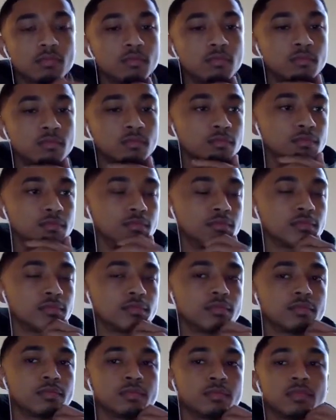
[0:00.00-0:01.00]
Mm-hmm.
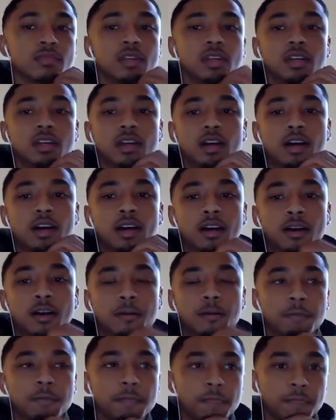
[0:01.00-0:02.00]

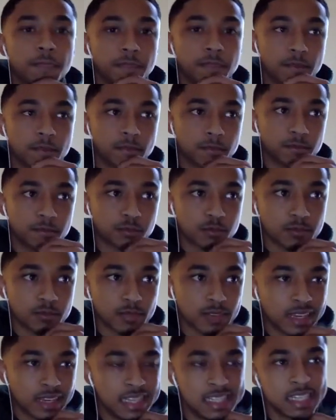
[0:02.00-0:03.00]
Uh
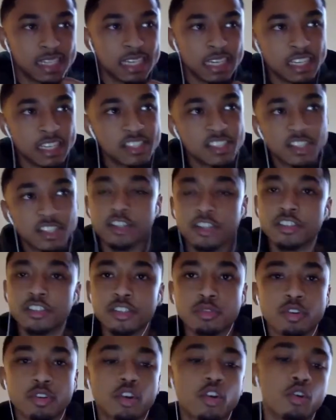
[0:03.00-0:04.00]
is it easier
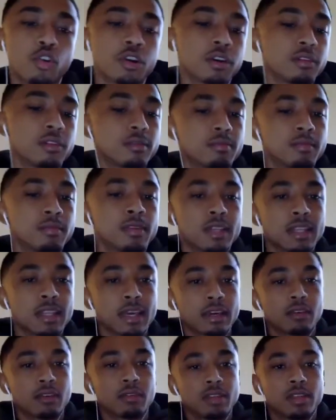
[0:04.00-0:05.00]
to record with
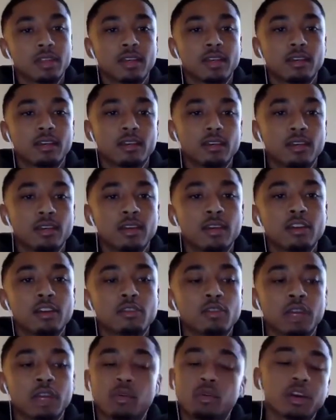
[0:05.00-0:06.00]
like in-house
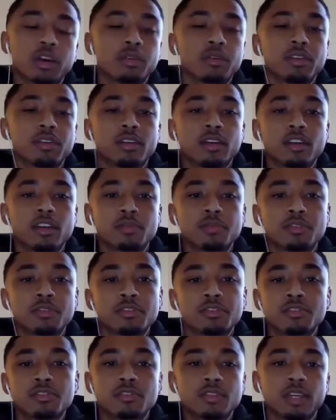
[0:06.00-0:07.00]
like working with in-house
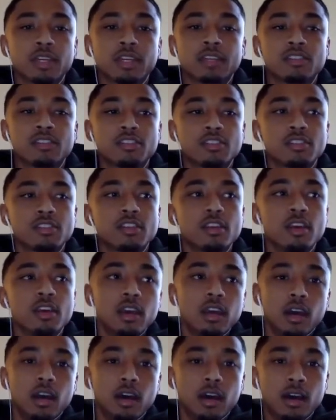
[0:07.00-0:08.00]
producers? Like is it just
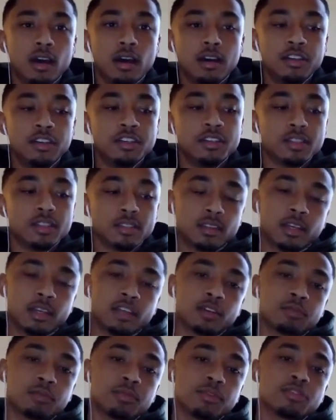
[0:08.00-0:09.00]
do you think that like
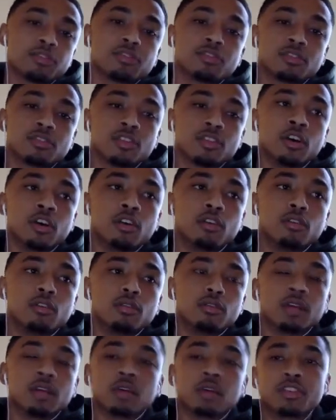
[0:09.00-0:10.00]
your producers know
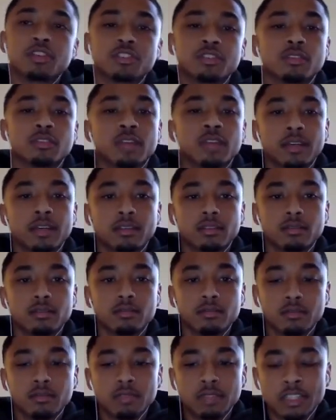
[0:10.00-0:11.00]
like what you're like
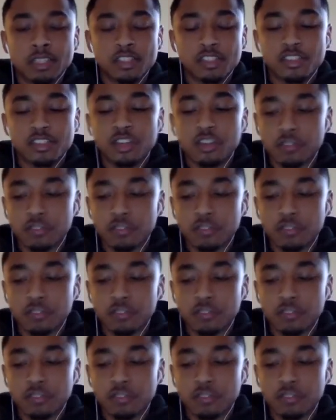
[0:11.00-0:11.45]
because you're so